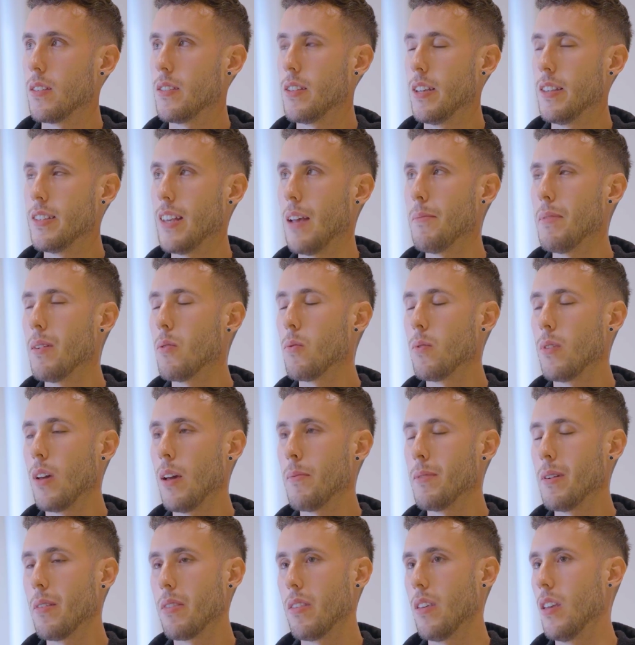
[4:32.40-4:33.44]
Since
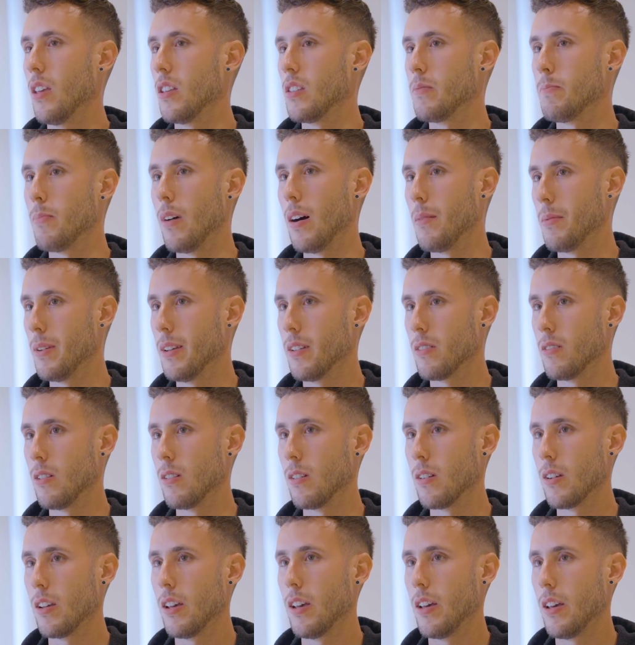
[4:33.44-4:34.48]
everything is public
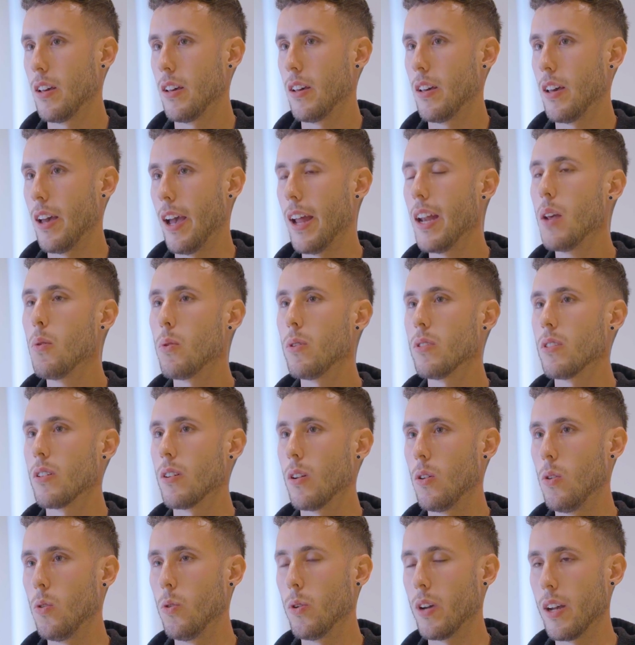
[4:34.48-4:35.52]
there, anyone
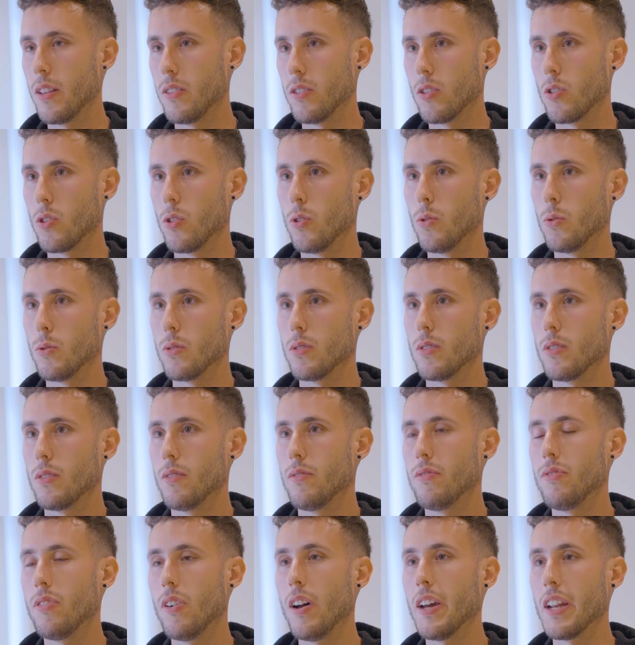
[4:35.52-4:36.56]
can look at the code,
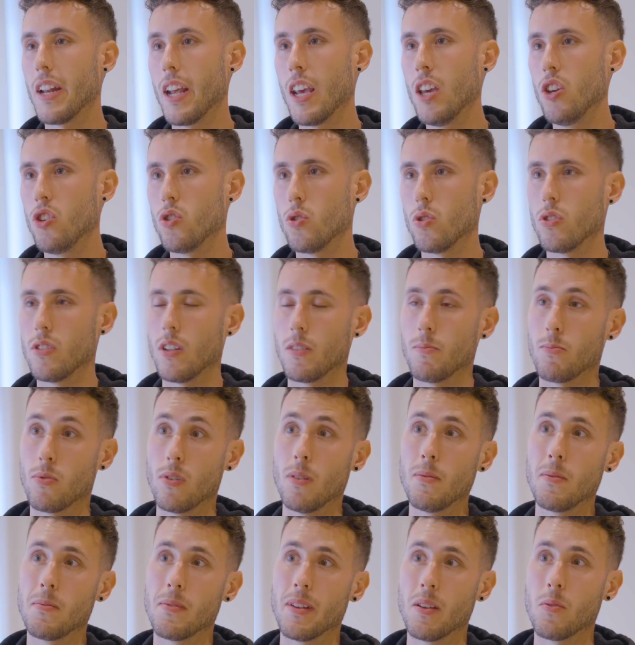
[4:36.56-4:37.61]
find issues that
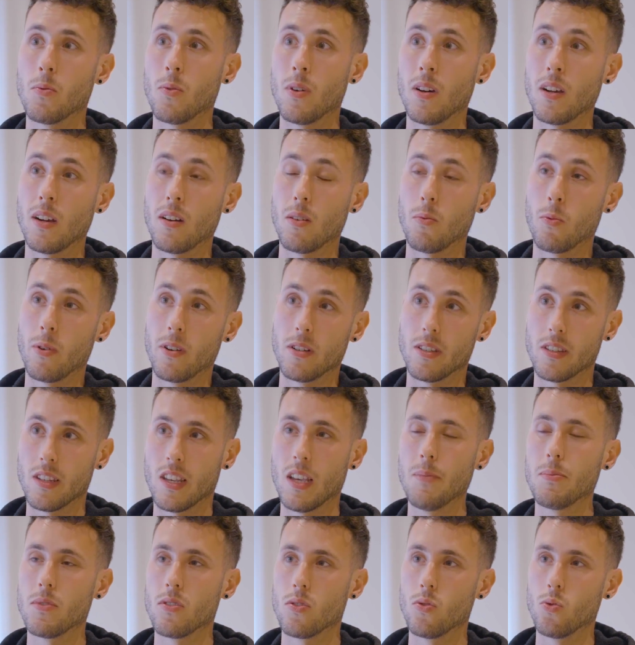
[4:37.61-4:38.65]
probably were
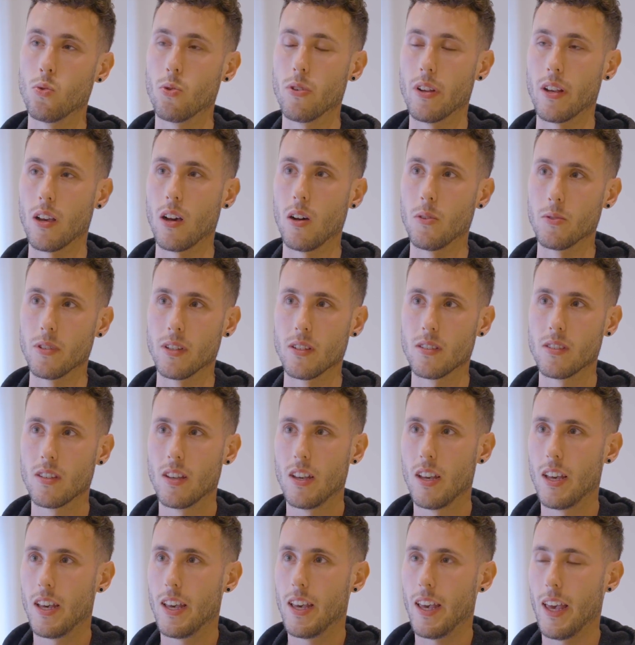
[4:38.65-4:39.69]
skipped during audits.
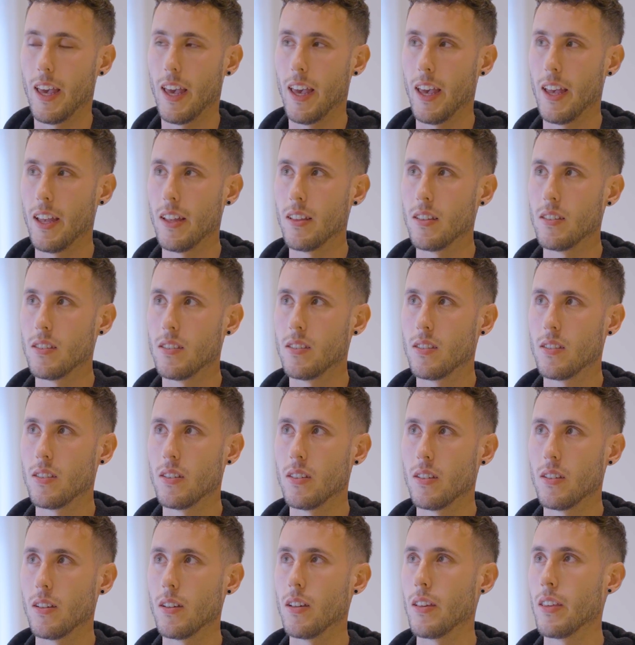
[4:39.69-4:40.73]
And
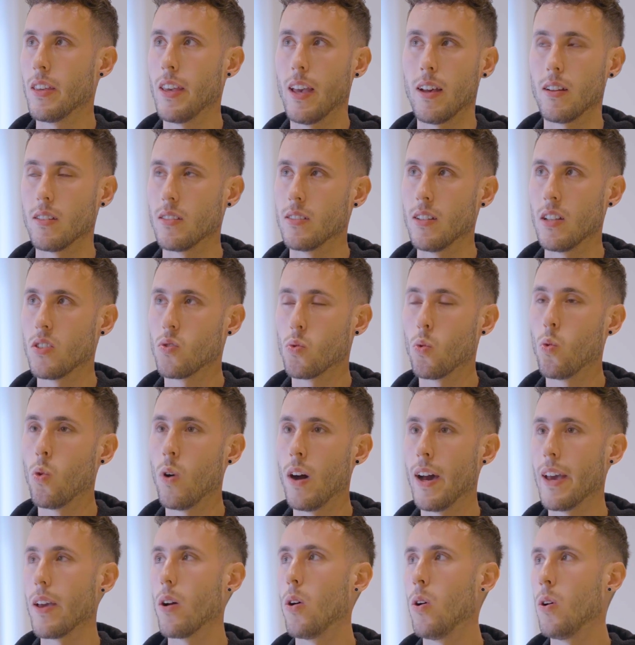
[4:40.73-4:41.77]
yeah, that's
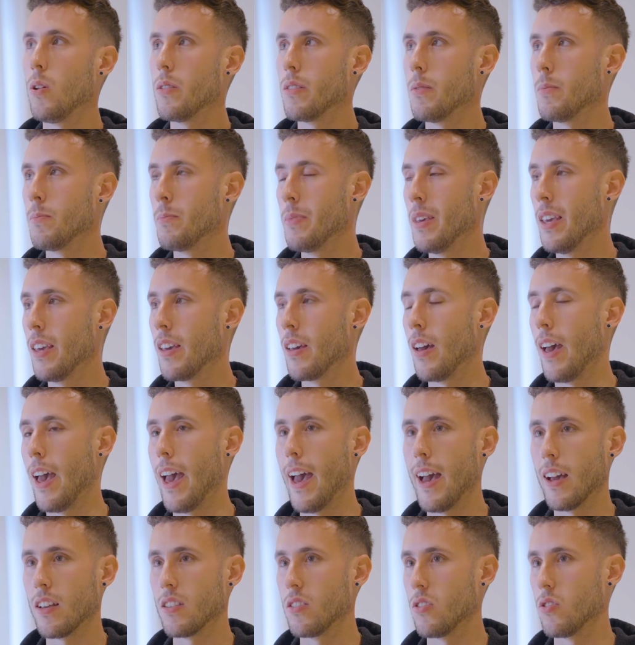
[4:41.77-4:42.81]
why all the big
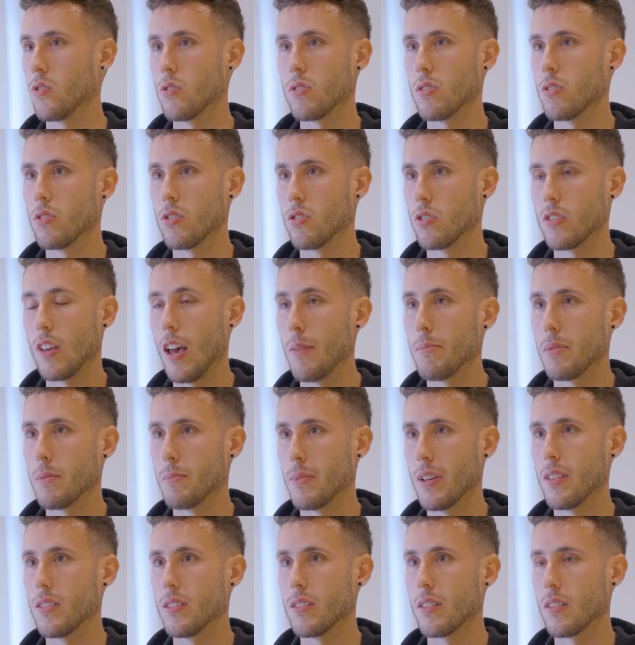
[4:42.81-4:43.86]
hacks just happen,
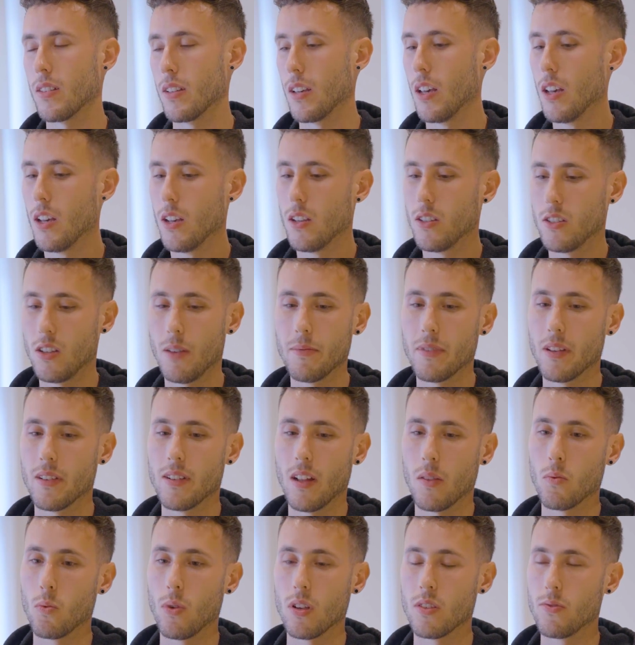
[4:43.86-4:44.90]
basically. Something
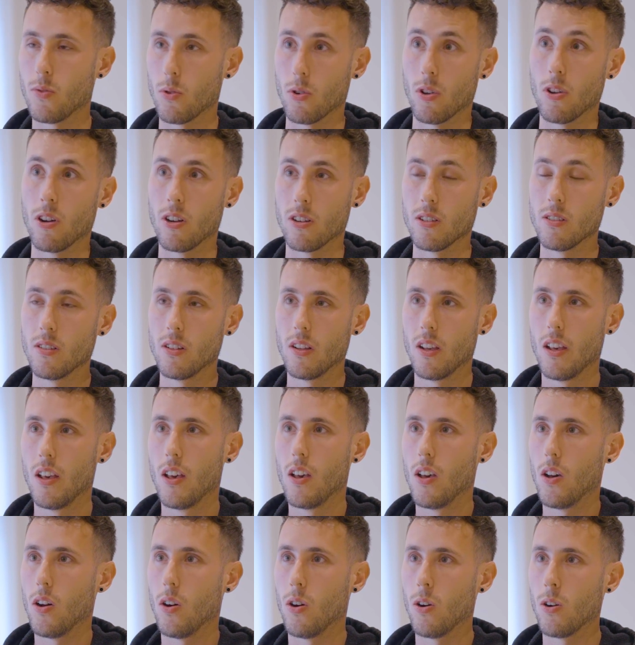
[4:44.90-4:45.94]
that was forgotten,
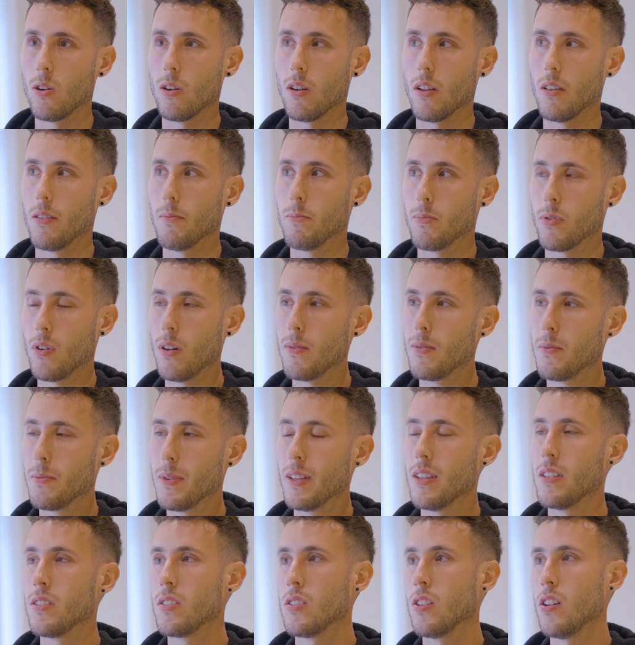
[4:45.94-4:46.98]
or
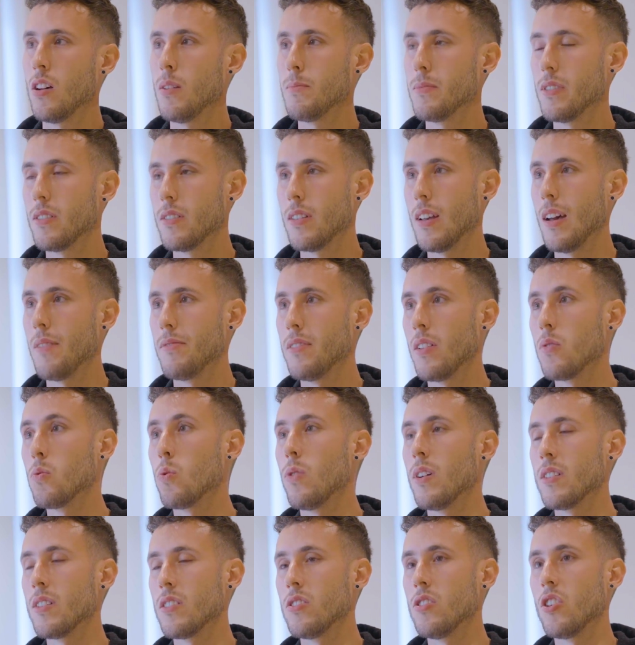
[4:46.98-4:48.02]
probably some stuff that
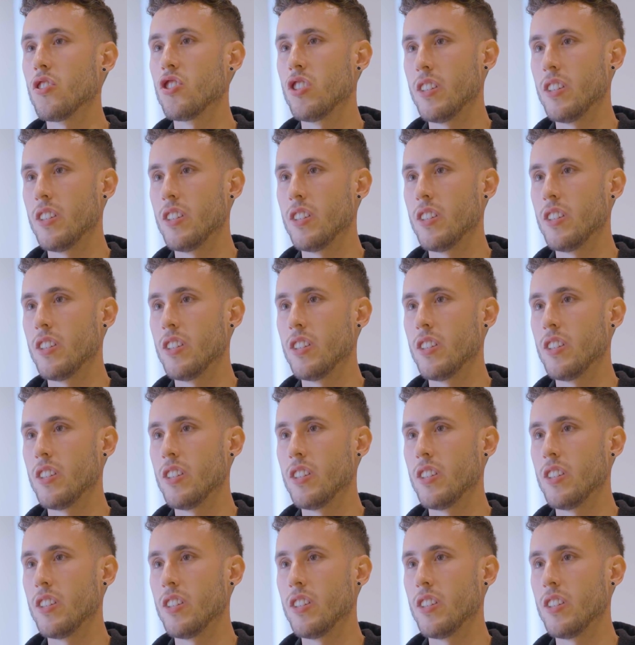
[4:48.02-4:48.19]
was not